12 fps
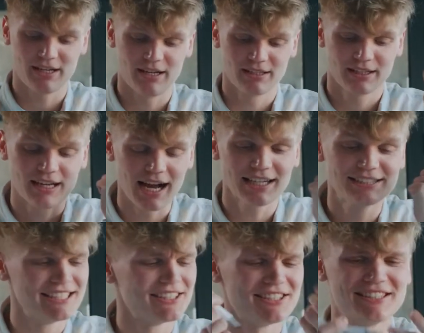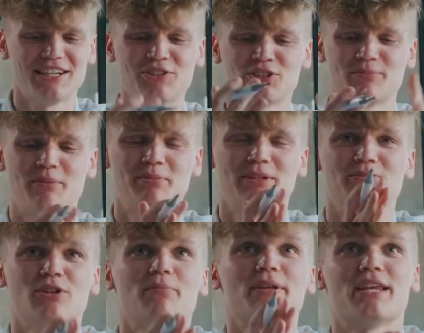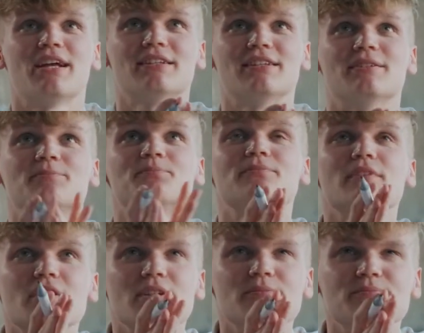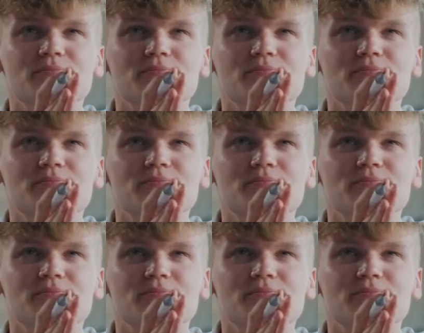your anxiety, all kinds of different emotions, you can